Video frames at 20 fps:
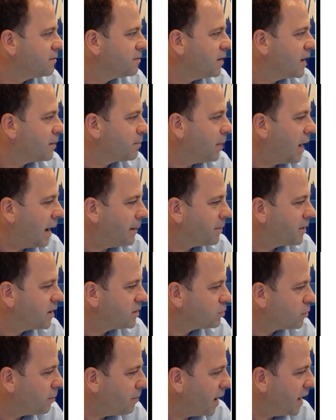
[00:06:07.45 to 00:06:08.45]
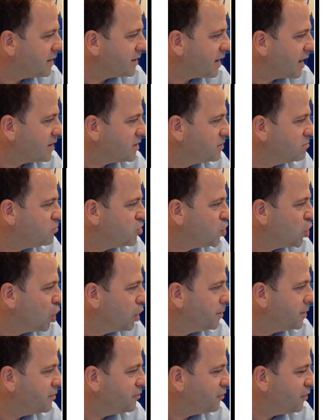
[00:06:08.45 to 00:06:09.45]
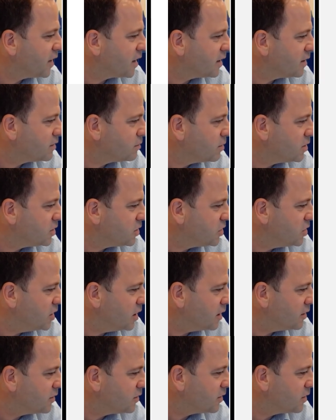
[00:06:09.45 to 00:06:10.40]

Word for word: flick back, because we're about to get some German figures, which, you know,